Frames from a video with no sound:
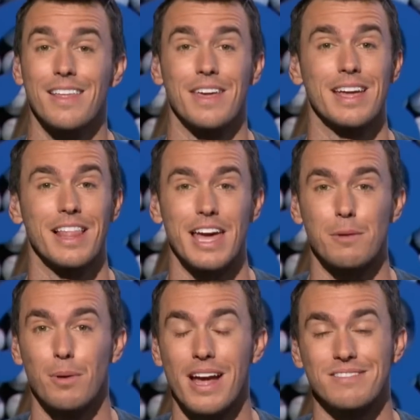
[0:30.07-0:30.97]
The
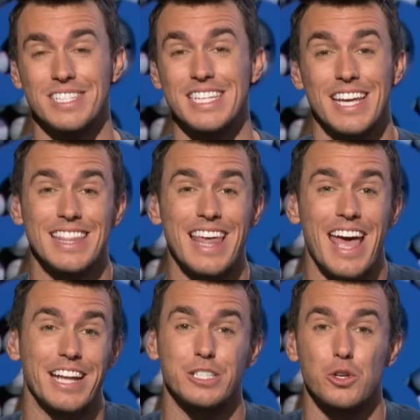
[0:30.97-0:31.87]
Atlanta Braves, did
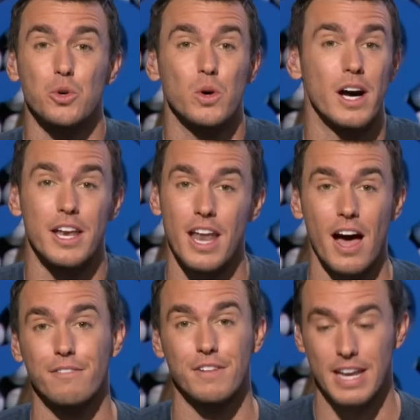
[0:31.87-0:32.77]
they do
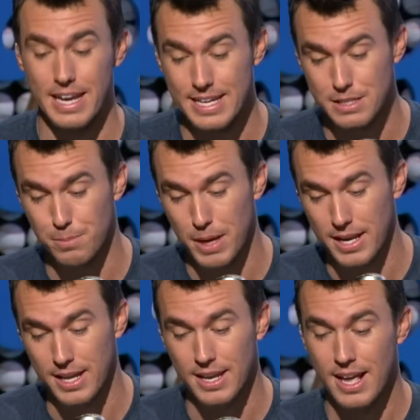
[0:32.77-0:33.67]
enough in his
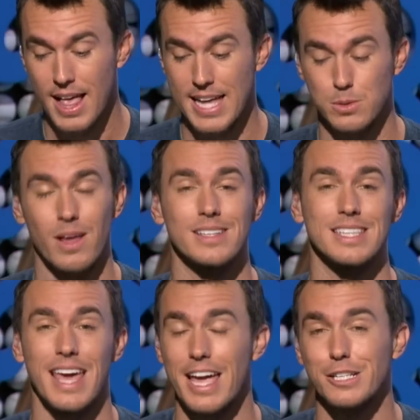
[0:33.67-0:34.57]
opinion? As well as
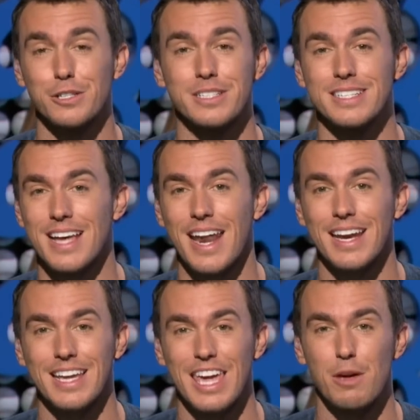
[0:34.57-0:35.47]
the Angels
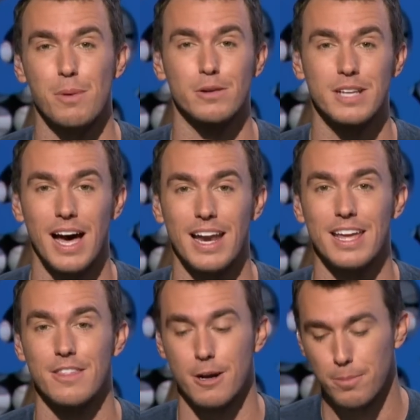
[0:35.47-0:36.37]
deciding to keep
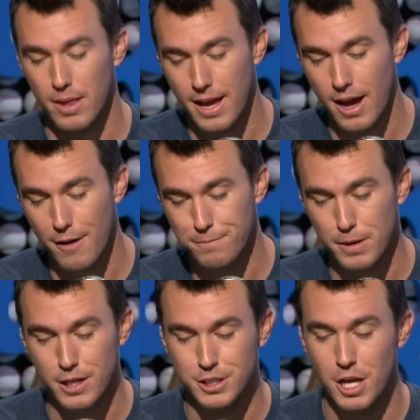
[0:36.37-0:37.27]
Ohtani in their playoff
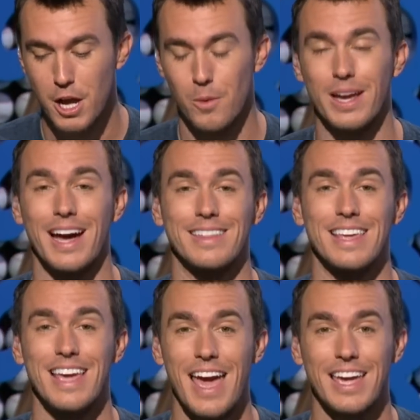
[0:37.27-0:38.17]
push. We got
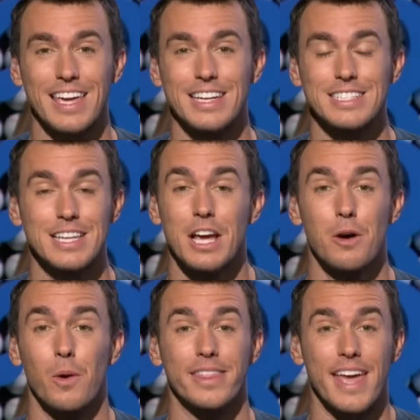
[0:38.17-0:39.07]
the Yankees,
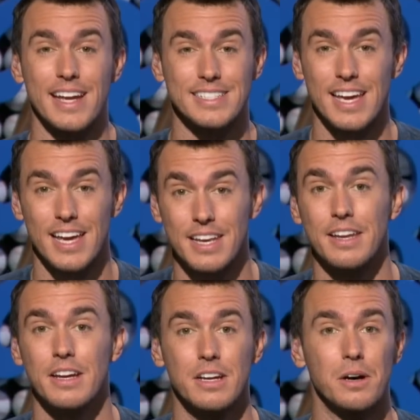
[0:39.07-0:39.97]
what they did
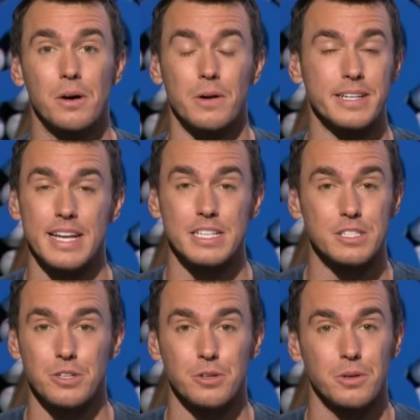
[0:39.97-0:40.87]
or didn't
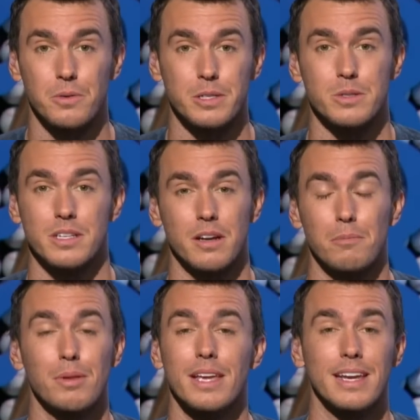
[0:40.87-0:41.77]
do, which was a
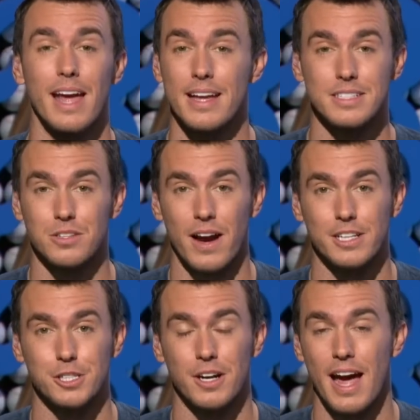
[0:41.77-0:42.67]
complete head
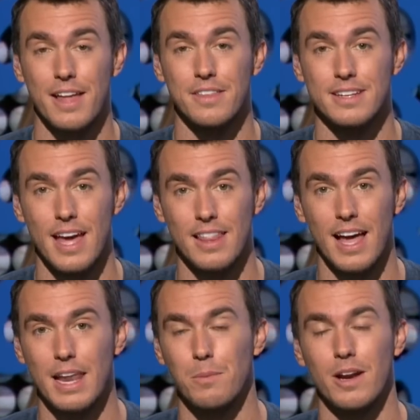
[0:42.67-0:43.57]
scratcher at the
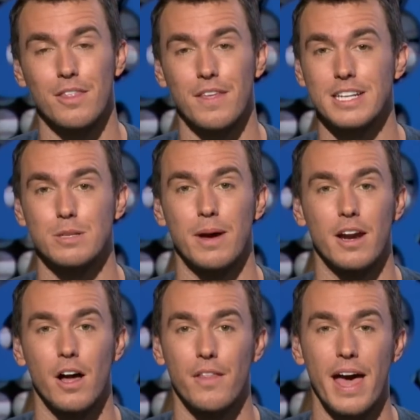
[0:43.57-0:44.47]
deadline, and what he thinks
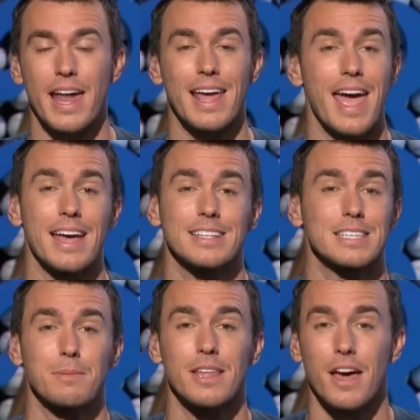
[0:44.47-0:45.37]
about all that, and
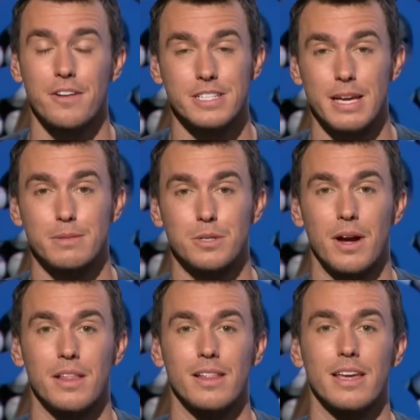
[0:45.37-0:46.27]
some of the other teams
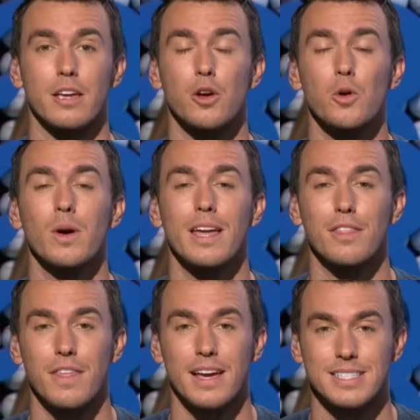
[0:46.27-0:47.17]
around the league who he
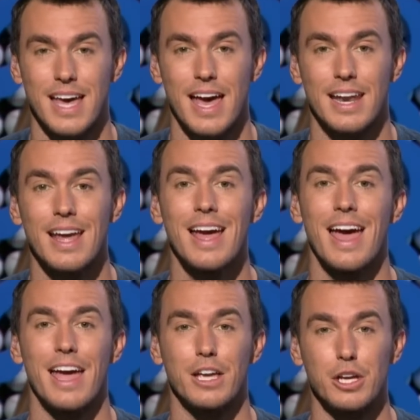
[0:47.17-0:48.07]
thinks had
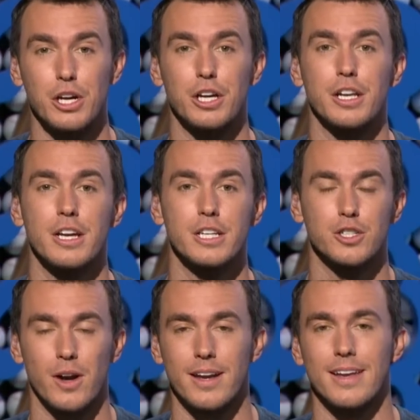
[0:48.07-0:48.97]
a good
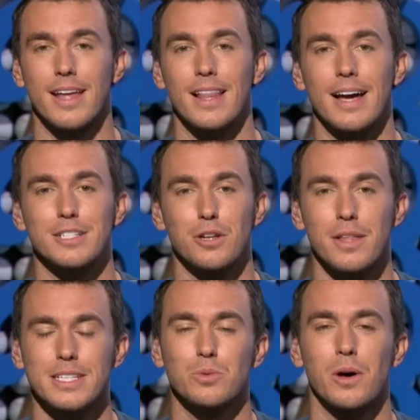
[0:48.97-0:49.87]
trade deadline. So
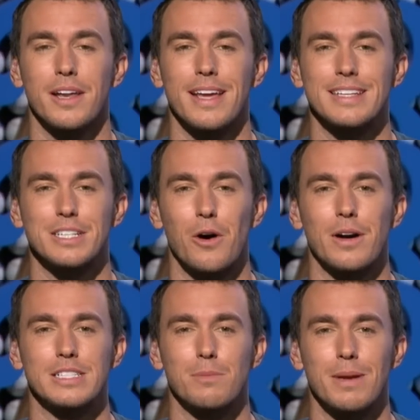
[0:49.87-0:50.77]
this one is
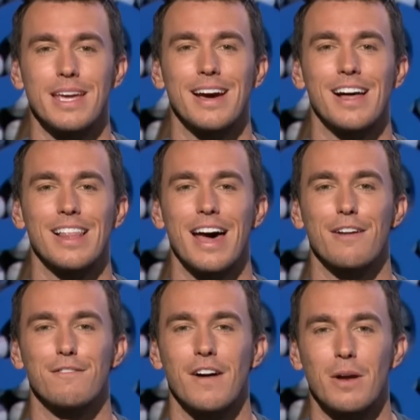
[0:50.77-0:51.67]
going to be a lot
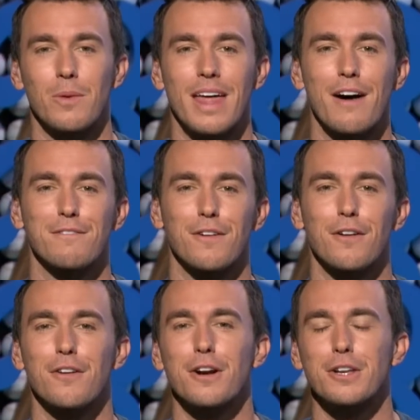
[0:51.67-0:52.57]
of fun. Without
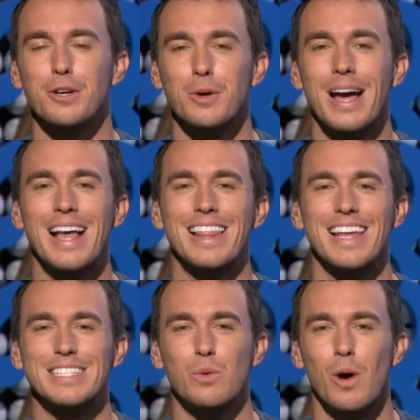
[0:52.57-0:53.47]
further ado,
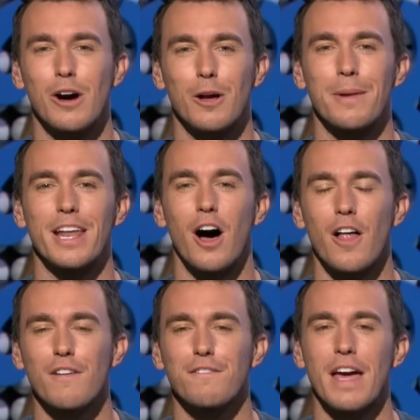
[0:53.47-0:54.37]
let's welcome in
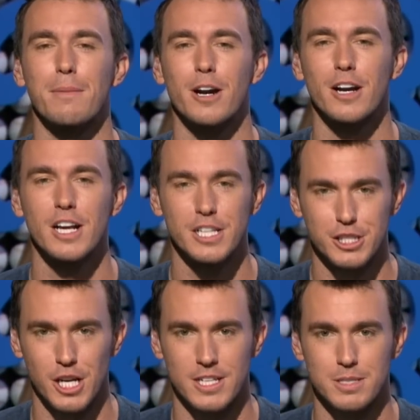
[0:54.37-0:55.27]
Hall of Famer
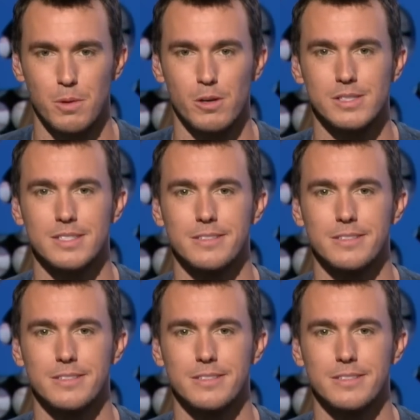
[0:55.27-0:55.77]
John Smoltz.